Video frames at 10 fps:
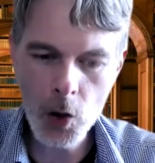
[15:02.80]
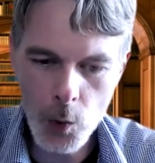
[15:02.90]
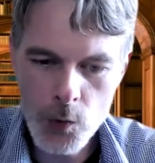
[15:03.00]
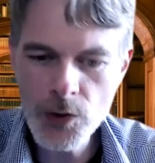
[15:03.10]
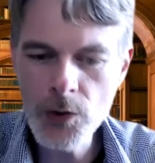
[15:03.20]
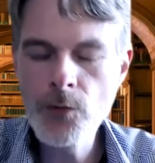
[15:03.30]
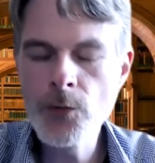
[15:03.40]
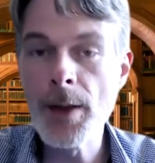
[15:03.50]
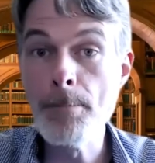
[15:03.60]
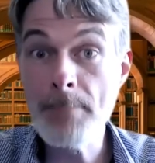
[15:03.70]
closure
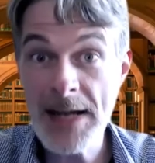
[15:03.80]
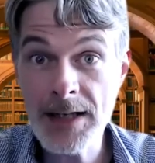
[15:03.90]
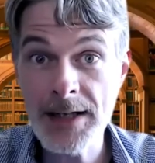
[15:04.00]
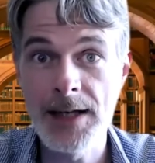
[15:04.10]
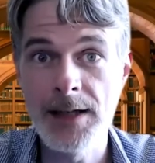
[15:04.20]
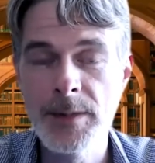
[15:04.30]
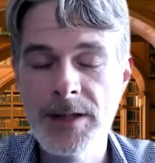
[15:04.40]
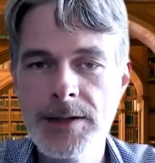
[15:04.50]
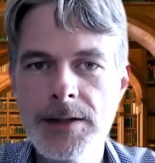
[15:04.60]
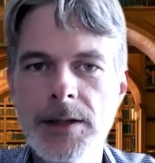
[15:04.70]
for the main
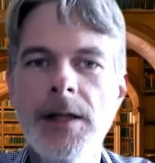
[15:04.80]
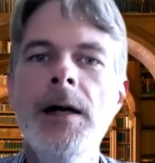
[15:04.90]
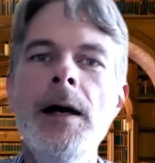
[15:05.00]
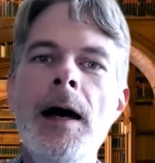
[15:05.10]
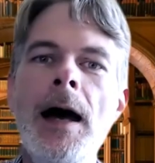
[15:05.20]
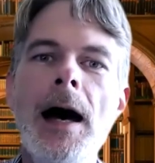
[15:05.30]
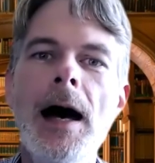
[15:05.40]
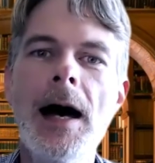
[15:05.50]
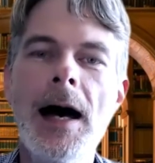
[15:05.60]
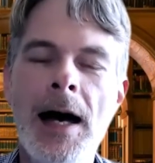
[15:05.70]
elements
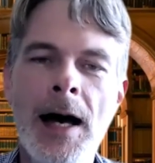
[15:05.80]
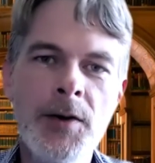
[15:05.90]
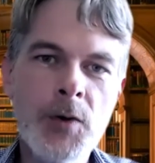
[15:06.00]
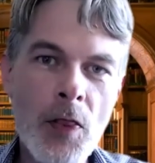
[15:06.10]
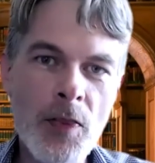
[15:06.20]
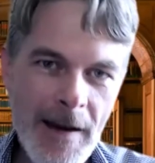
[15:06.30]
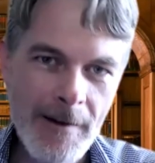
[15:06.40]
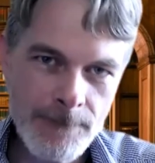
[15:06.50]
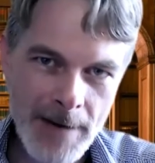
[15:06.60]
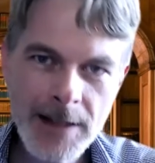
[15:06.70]
and the
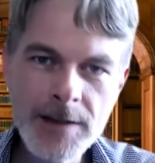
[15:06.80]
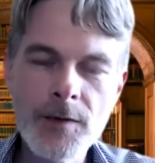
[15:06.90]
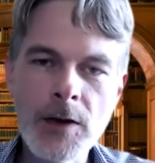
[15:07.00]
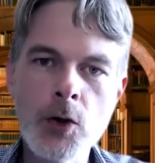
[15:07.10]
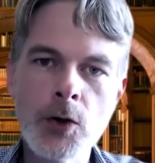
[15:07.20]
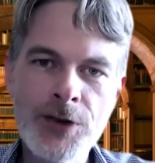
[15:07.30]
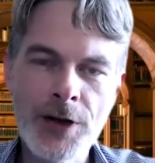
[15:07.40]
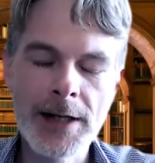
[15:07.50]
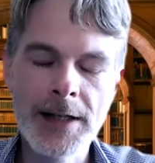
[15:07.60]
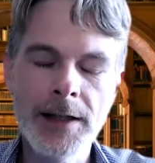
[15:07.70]
effect that you're
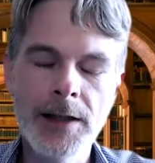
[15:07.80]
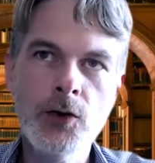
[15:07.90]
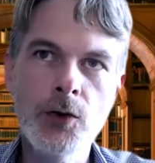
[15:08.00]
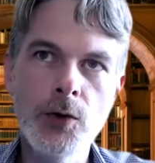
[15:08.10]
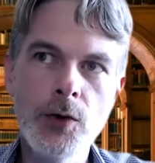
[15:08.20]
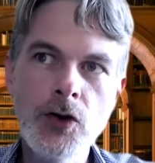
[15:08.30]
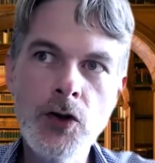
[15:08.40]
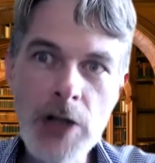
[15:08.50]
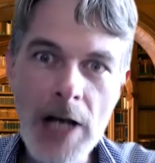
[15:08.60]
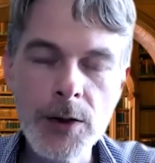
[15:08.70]
trying to
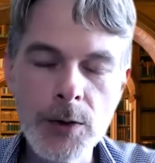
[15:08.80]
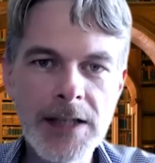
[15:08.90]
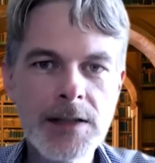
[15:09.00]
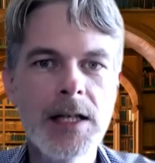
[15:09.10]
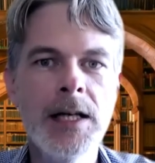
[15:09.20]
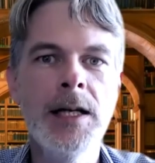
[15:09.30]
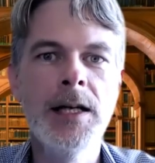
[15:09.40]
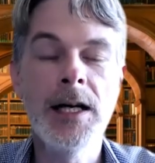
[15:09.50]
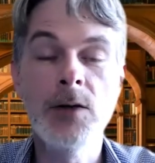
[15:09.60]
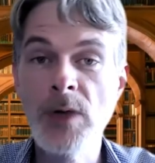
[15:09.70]
generate
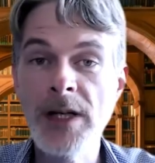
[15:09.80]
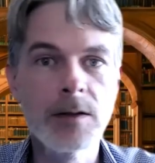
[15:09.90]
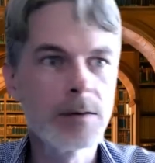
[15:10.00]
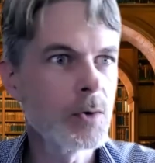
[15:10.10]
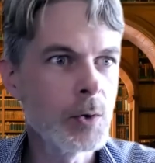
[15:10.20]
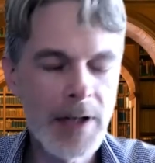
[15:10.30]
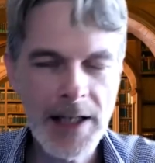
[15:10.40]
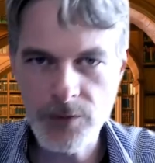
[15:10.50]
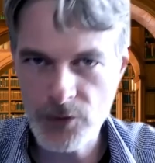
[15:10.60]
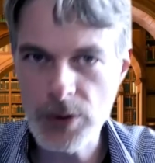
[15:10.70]
in a reader or
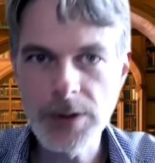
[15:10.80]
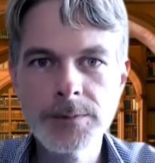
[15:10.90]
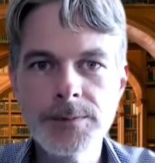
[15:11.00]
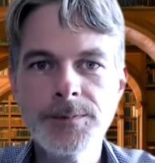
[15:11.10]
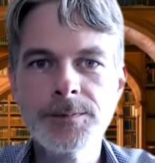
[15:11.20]
a viewer.